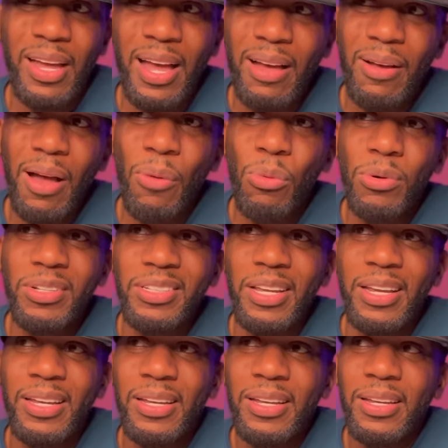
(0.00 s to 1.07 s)
I, I want to
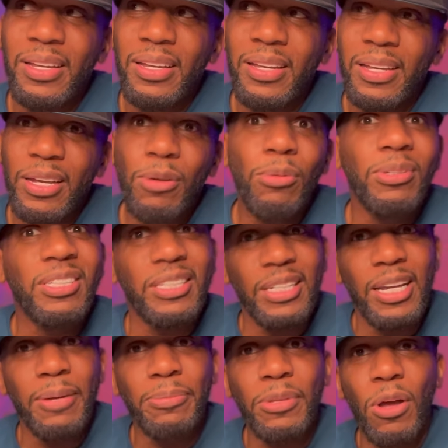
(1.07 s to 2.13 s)
say it was
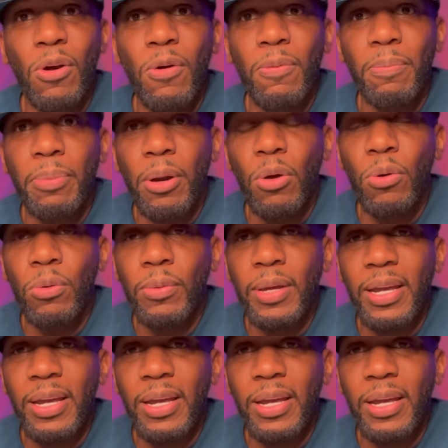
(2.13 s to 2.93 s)
slept on, bro,